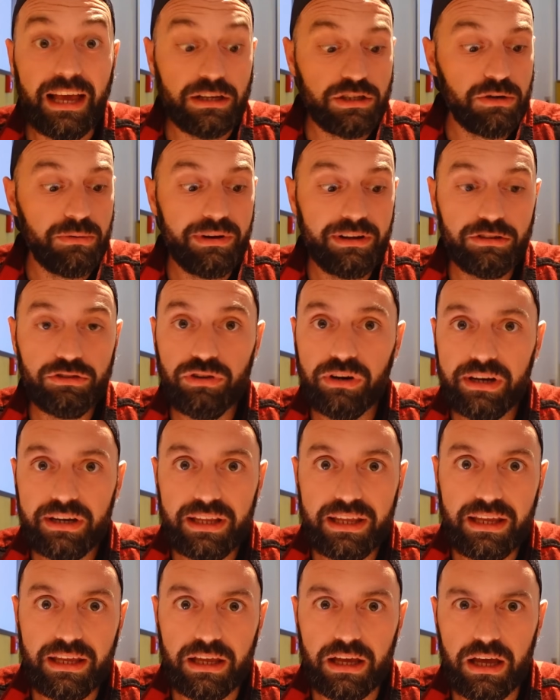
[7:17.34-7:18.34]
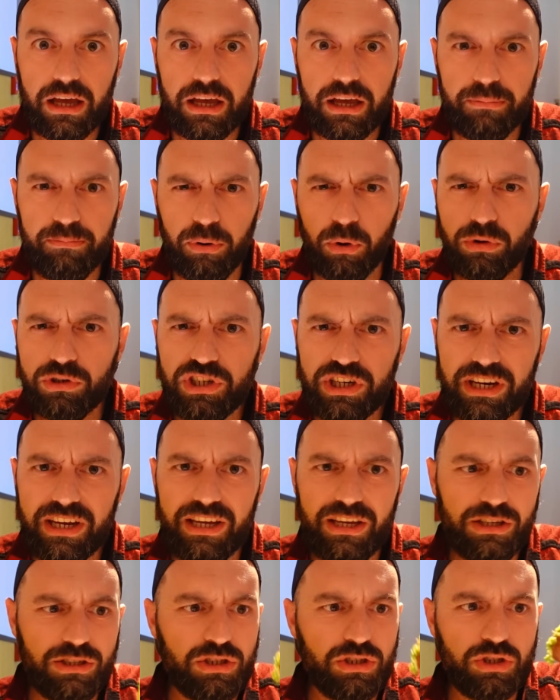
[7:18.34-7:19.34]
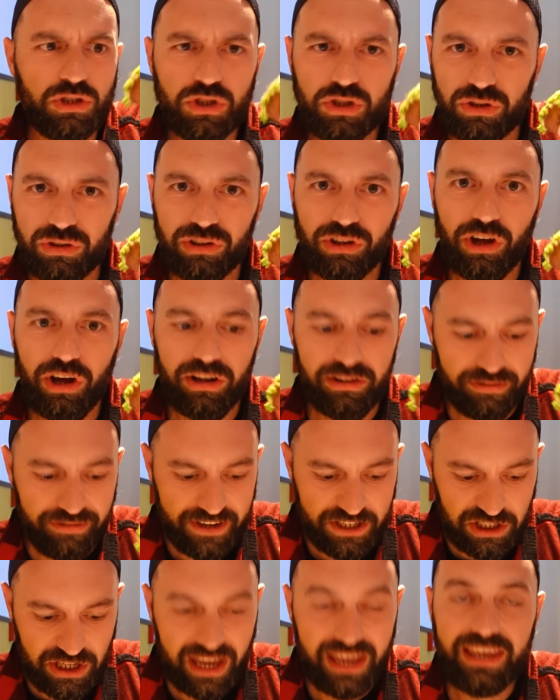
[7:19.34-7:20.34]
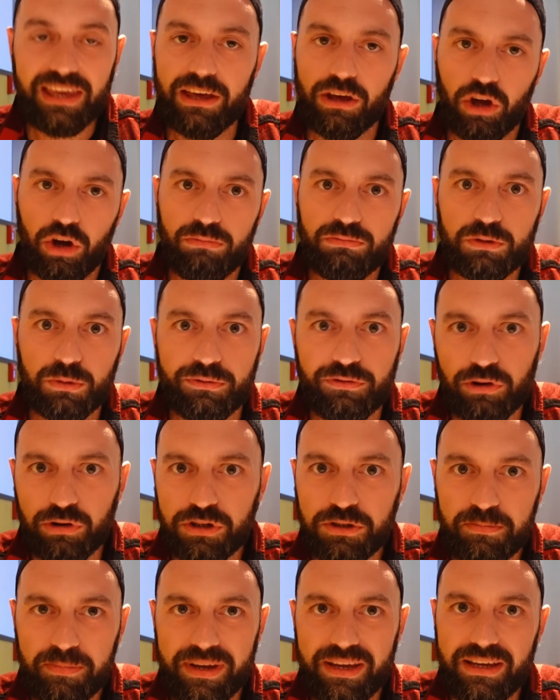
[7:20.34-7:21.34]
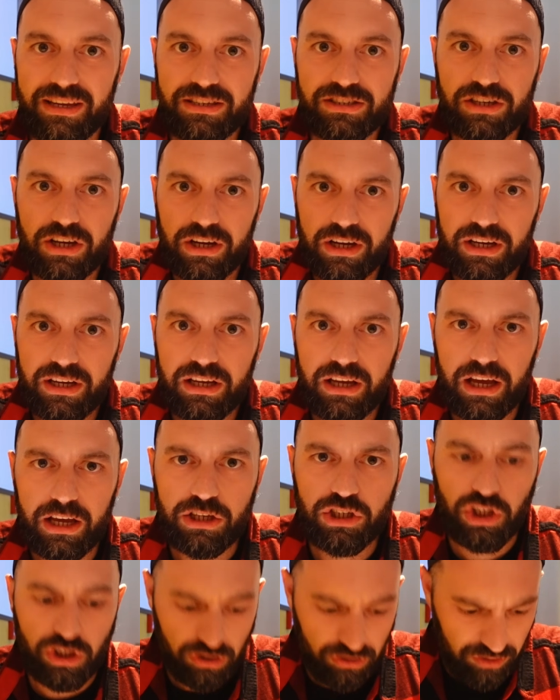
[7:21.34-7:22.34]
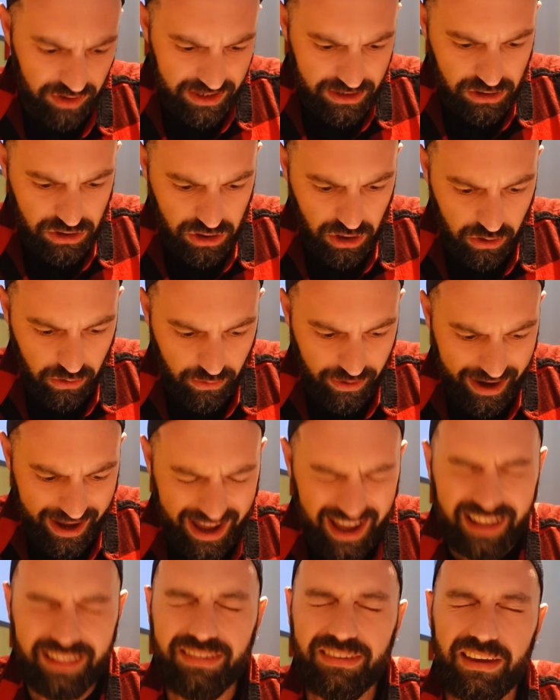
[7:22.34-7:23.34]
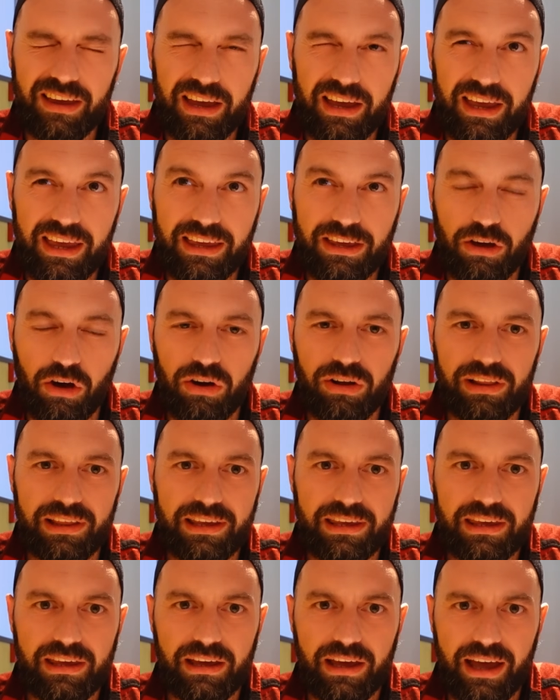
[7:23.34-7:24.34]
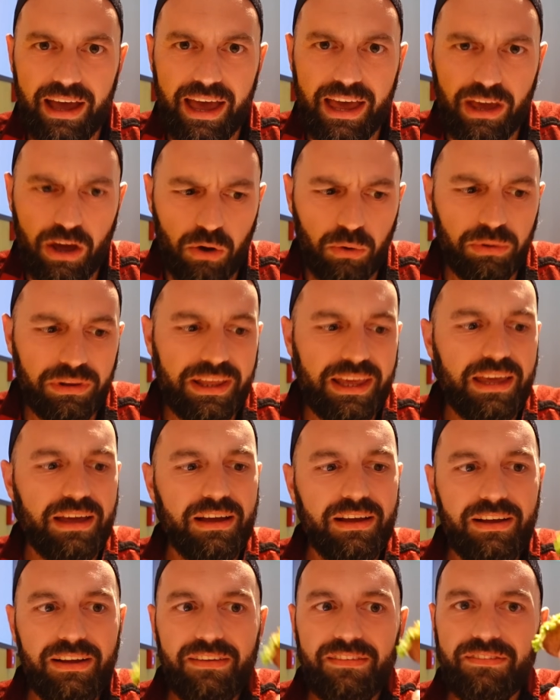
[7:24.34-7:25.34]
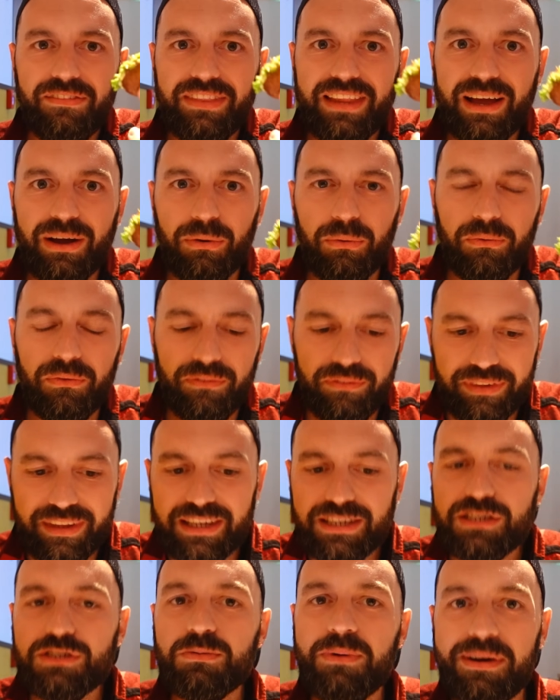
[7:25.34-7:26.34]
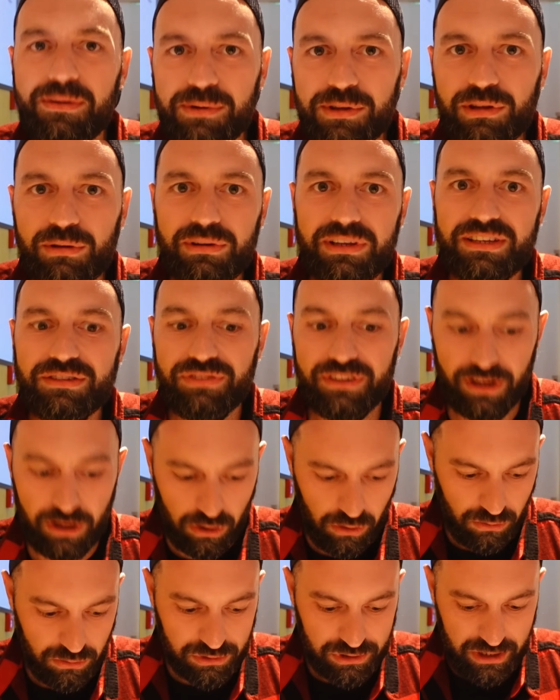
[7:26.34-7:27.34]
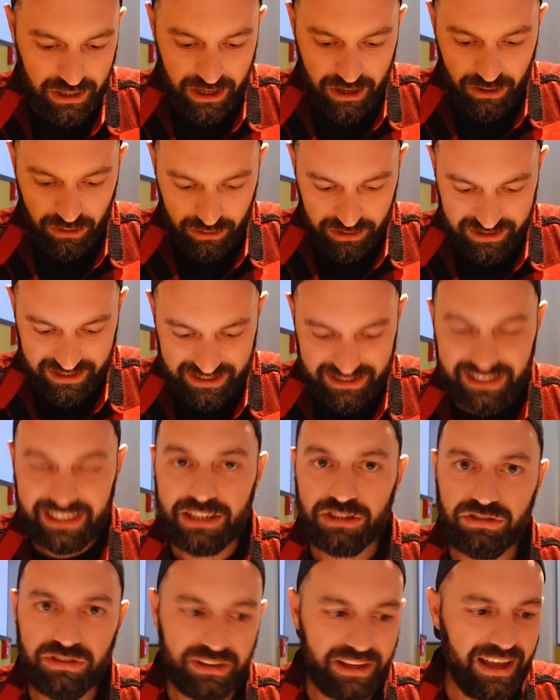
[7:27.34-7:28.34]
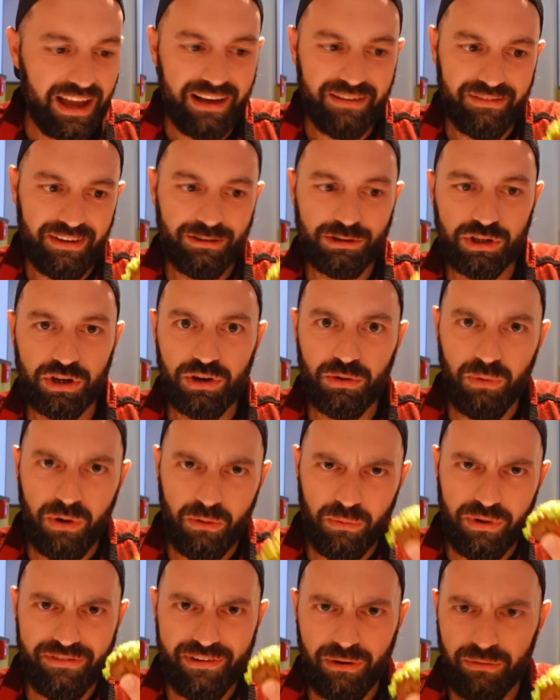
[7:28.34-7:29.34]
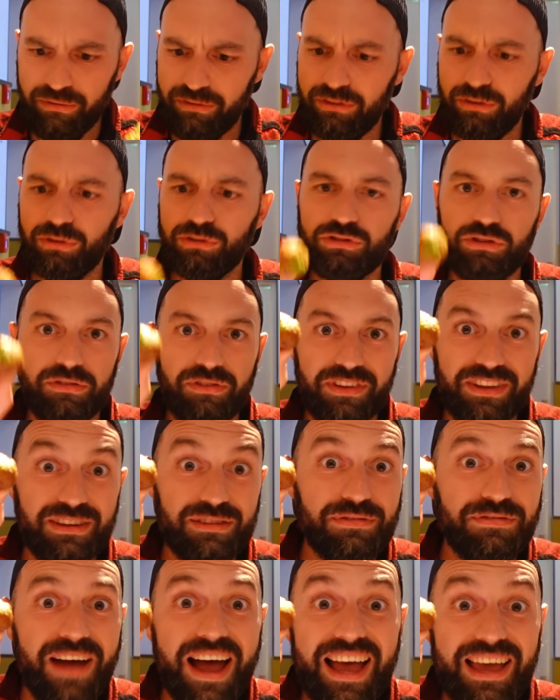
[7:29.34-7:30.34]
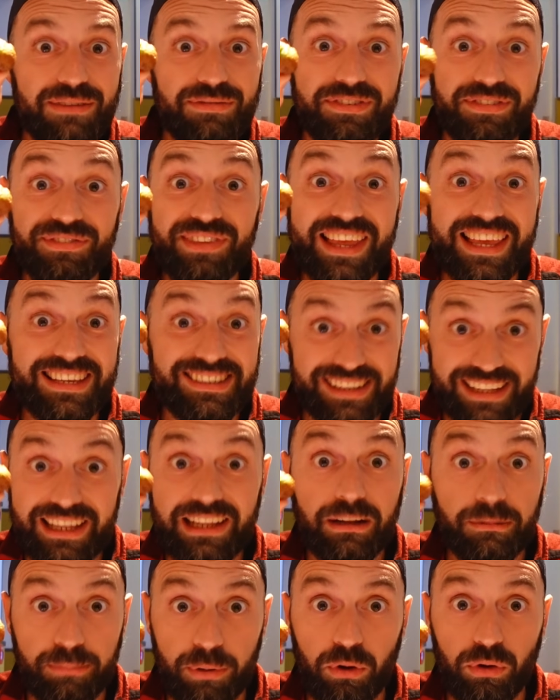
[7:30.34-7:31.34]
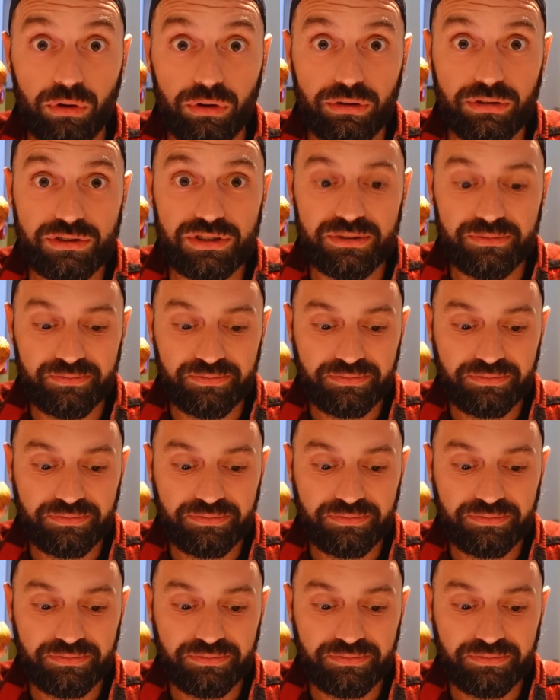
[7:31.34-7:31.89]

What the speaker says: so I'll try the Portuguese salt cod fish cake. It comes with crushed peas, chorizo and a garlic aioli. Now, this is why we do these videos, because there's literally, I'll show you one without all stuff on, there's 5 of these little bowls.